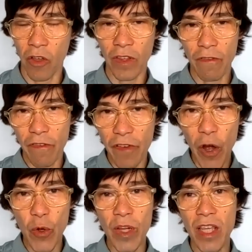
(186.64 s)
on the
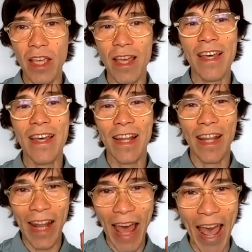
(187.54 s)
very
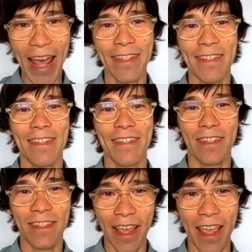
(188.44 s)
last
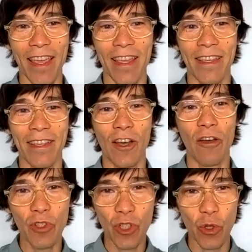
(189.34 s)
day
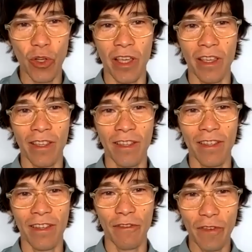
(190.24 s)
of shooting
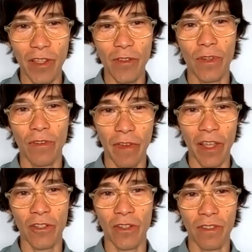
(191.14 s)
Fistful of
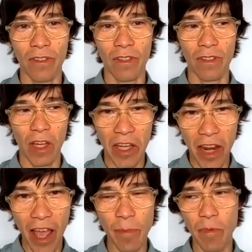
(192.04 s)
Vengeance, the
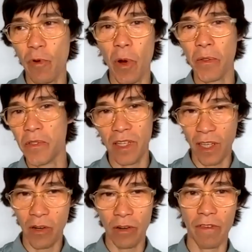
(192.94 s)
night before I was going
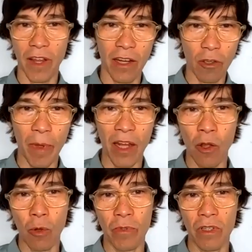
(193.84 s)
to get on a flight and go
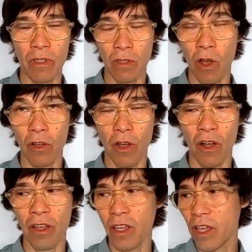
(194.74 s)
back home to Hong
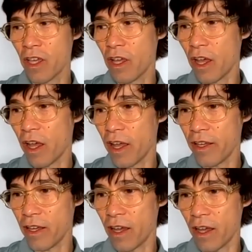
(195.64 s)
Kong,
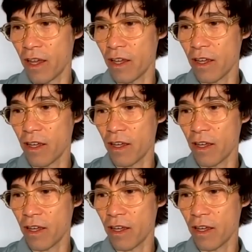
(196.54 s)
I'm